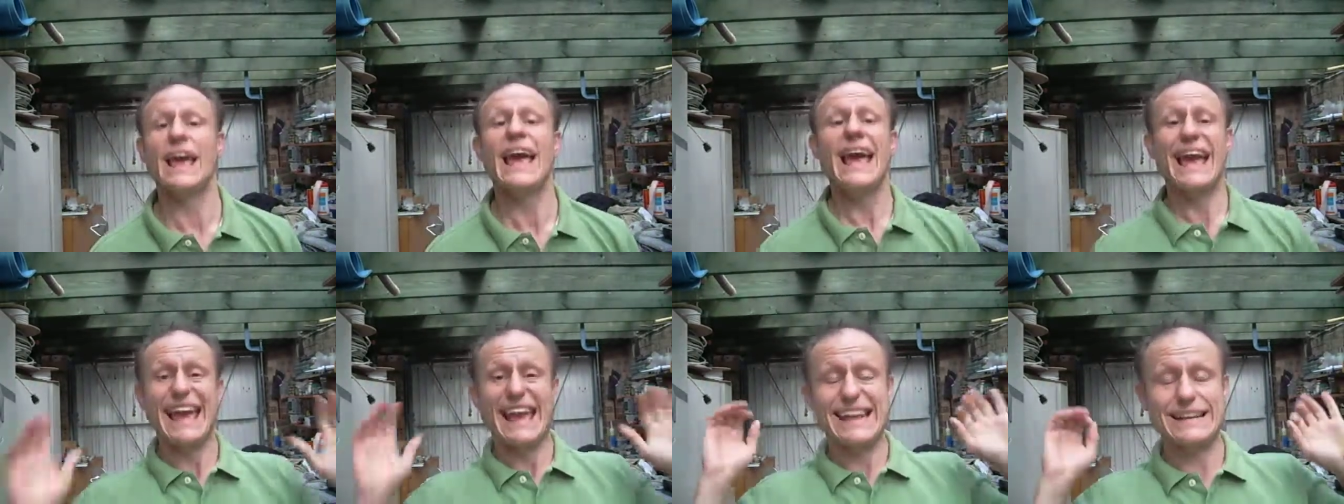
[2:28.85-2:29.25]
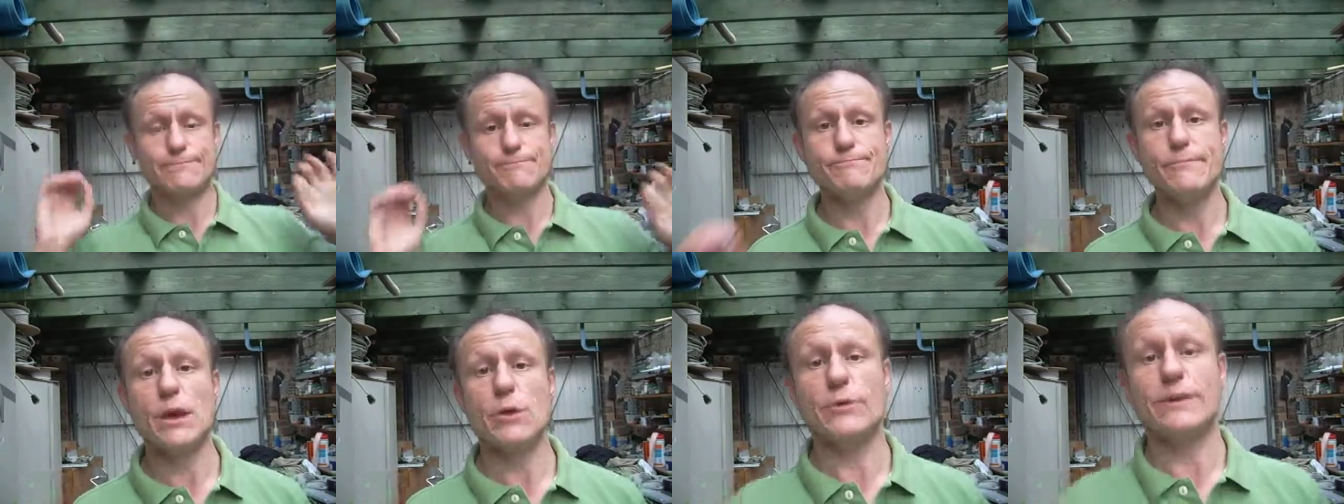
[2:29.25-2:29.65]
It's
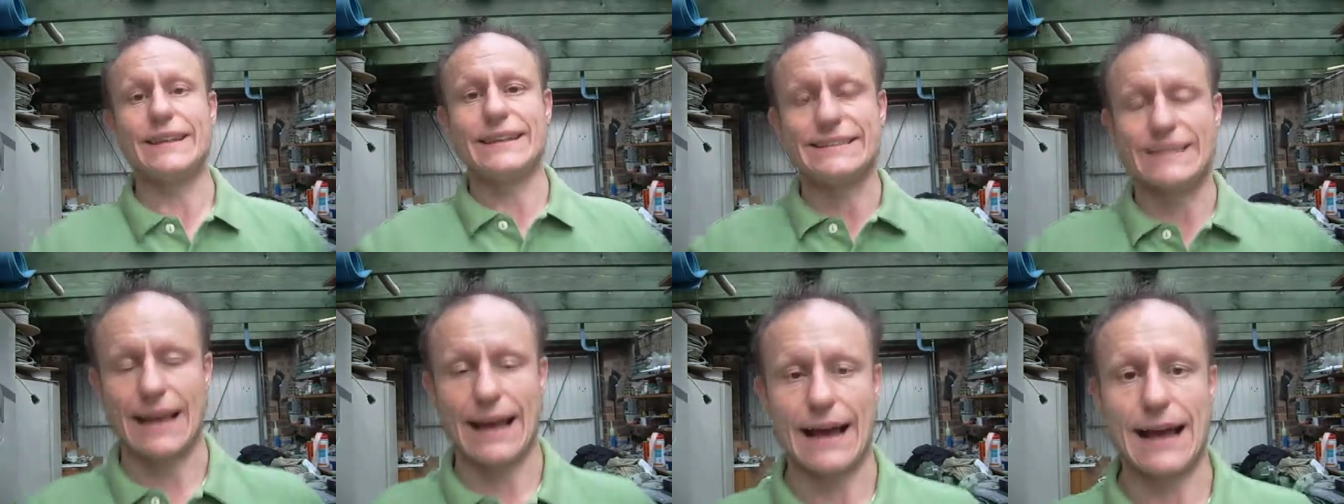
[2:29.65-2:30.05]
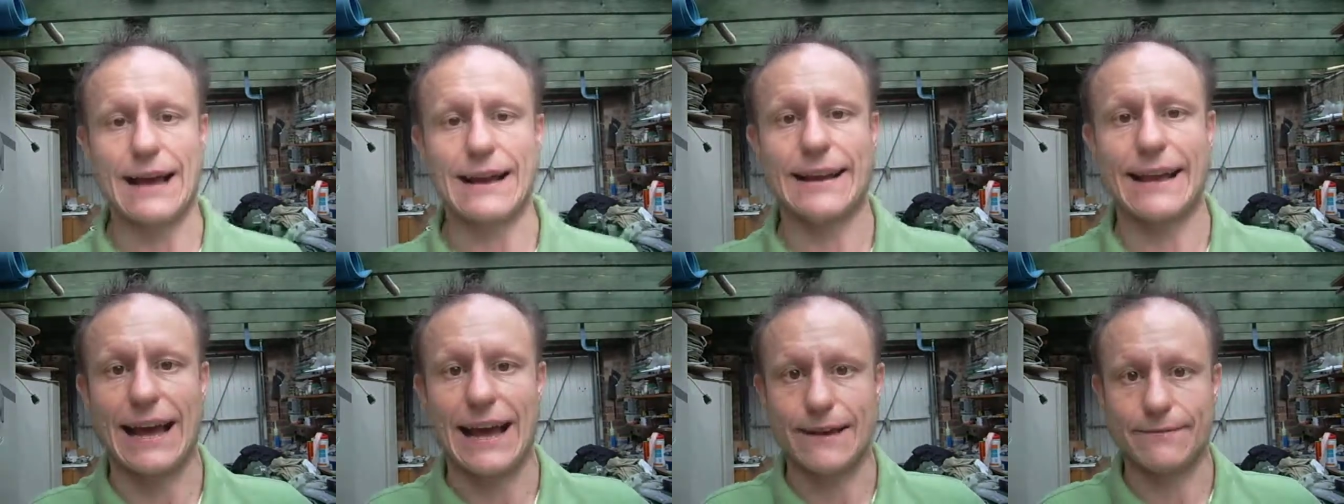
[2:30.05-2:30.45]
mirrored, it's
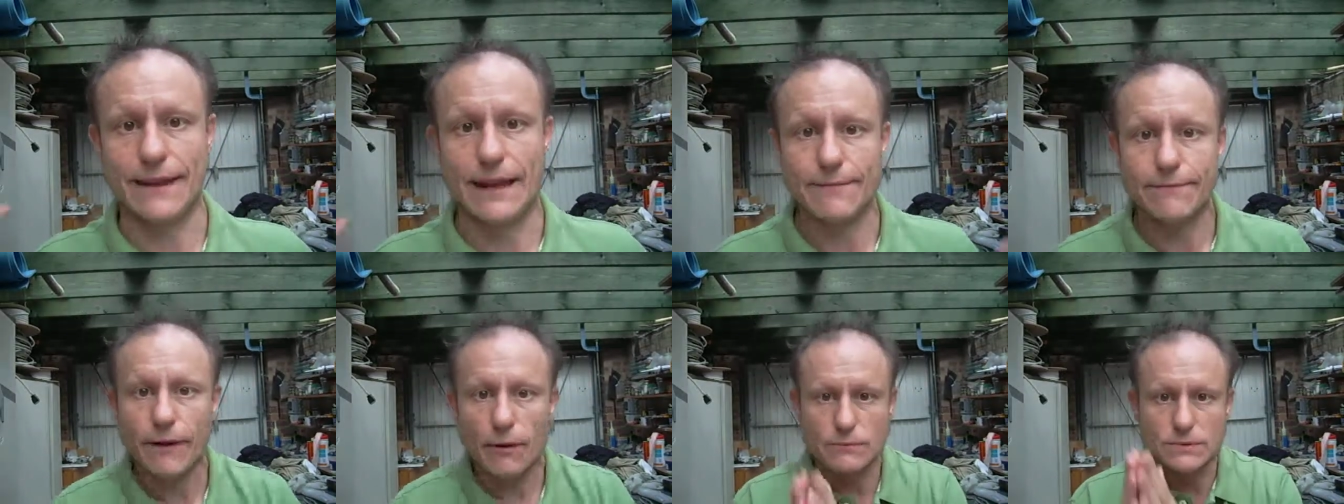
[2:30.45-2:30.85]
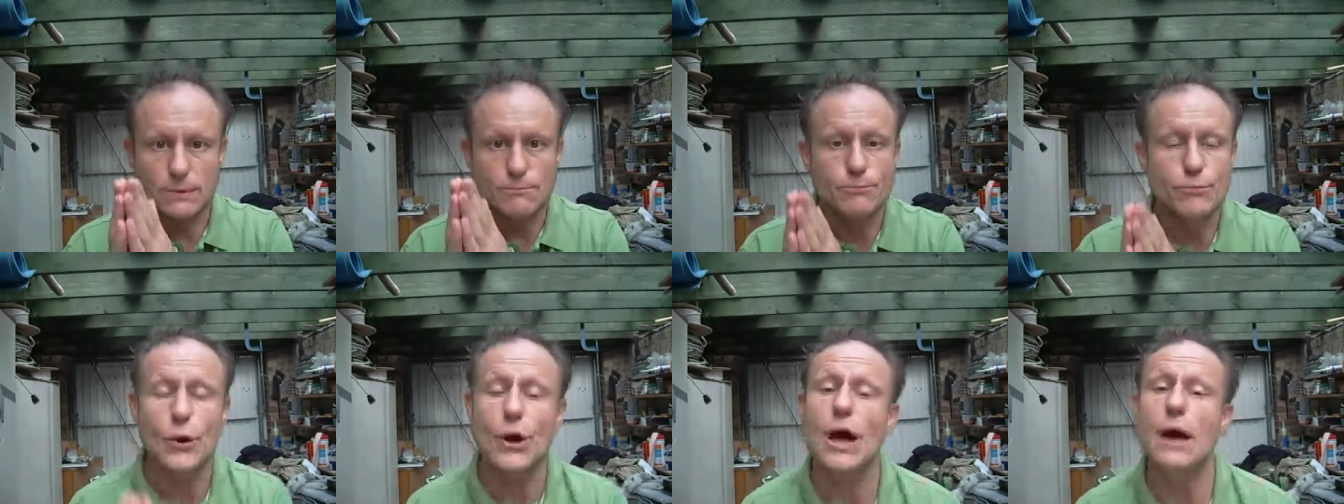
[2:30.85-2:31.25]
archived. It forms
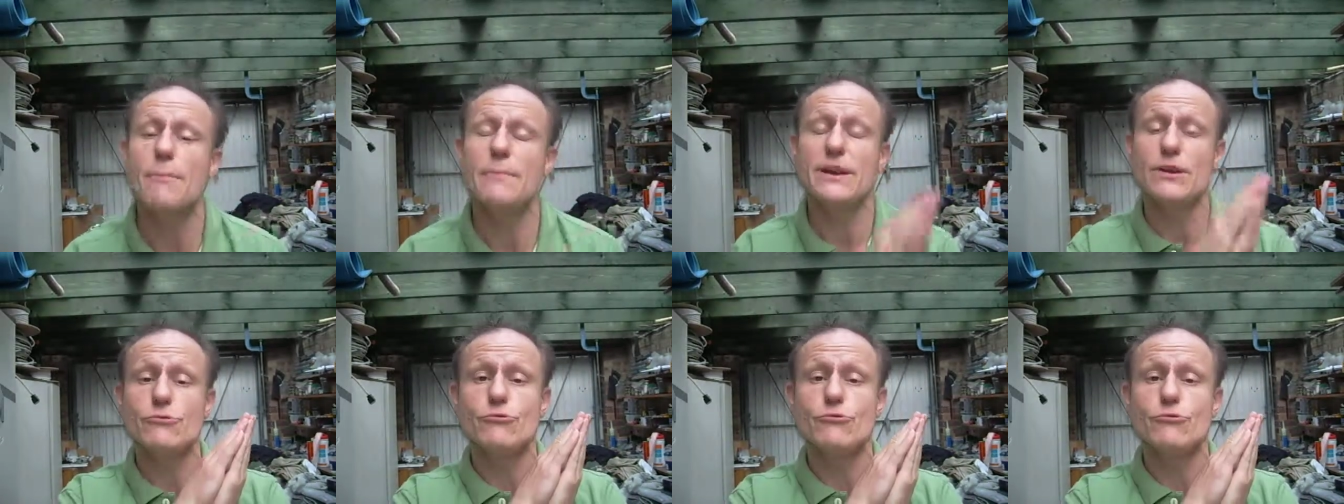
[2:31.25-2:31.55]
a permanent